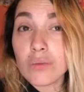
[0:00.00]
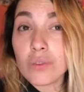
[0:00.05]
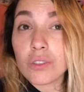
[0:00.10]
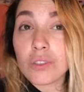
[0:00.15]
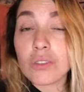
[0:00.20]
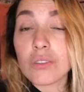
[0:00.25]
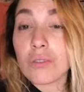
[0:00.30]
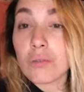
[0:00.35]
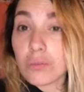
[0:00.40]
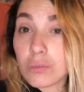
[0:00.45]

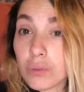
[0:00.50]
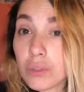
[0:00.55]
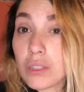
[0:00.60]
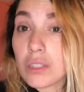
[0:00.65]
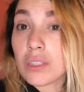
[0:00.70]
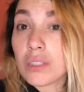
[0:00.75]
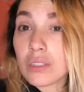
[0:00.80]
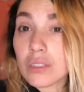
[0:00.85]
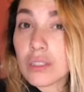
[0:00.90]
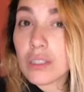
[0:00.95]
which is
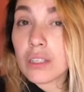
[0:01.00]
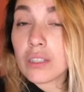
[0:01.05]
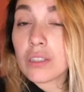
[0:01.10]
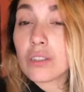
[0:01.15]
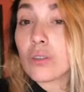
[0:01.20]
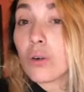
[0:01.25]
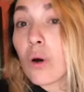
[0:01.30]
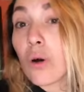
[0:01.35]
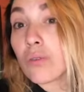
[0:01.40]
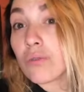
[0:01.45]
pretty, it's
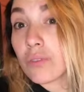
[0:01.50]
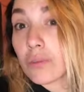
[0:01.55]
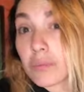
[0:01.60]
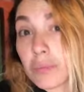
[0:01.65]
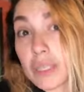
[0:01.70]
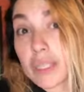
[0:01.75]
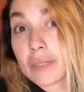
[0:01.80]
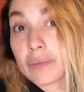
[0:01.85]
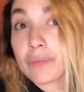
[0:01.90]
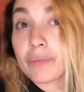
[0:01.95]
cold for
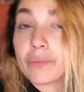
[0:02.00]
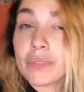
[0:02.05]
me.